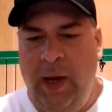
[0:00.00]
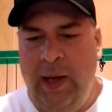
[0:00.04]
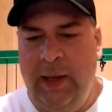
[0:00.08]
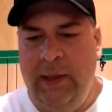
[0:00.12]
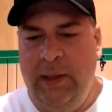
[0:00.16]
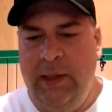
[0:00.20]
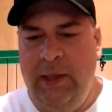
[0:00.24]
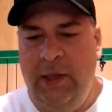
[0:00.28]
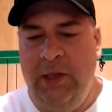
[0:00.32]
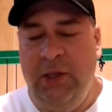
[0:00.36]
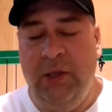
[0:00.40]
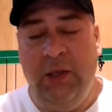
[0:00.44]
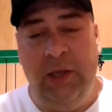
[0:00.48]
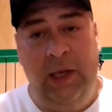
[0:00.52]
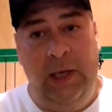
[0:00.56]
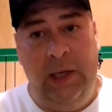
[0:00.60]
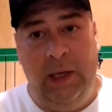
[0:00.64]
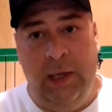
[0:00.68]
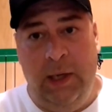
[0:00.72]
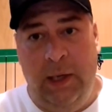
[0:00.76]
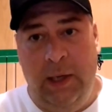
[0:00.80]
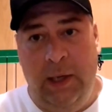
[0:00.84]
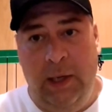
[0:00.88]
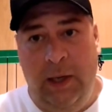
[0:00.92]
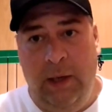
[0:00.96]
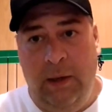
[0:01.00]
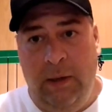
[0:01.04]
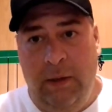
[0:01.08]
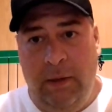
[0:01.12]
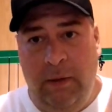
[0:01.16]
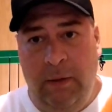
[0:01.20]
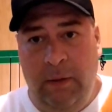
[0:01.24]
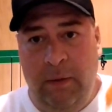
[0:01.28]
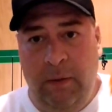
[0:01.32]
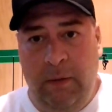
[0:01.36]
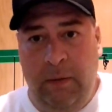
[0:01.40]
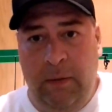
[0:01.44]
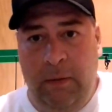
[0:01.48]
I deseeded it.
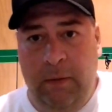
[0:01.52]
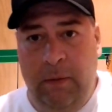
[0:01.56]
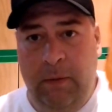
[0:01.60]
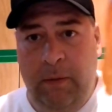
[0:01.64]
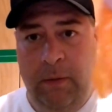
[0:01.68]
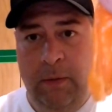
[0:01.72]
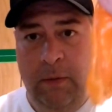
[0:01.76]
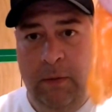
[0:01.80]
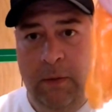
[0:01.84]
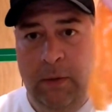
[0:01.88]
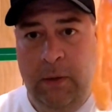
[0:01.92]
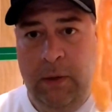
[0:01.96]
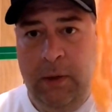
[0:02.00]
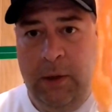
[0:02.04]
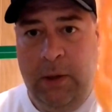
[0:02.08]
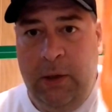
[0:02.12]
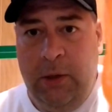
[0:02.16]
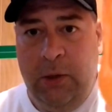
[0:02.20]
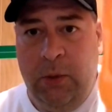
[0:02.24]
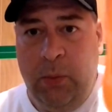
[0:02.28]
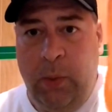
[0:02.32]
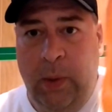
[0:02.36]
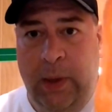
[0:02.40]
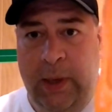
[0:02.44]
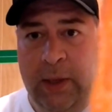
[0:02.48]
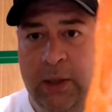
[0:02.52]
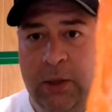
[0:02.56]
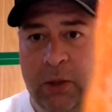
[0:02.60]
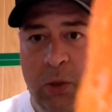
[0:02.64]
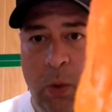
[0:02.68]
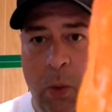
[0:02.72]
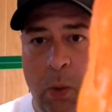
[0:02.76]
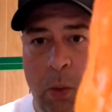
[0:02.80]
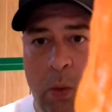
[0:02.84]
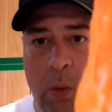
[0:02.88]
It's what it's